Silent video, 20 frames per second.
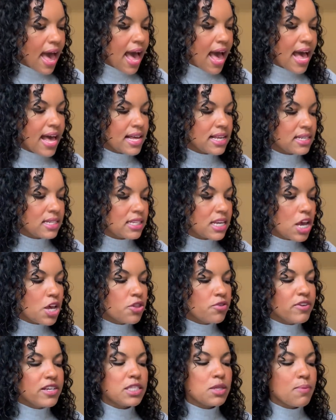And
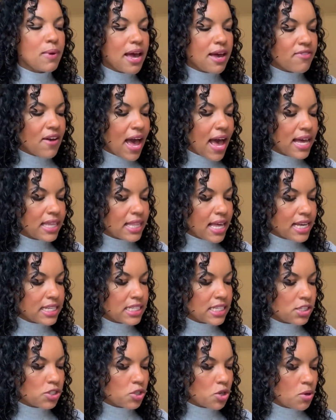the reason why I've
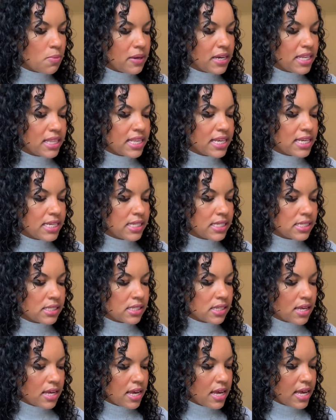highlighted so many things
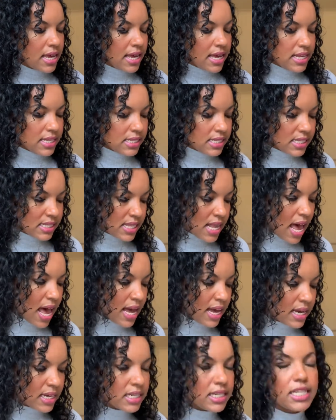
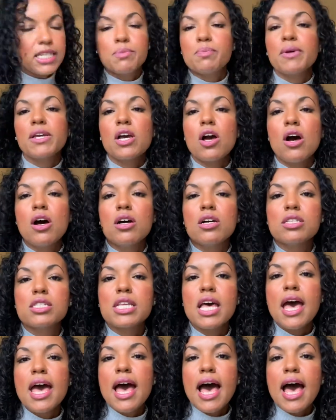inside is because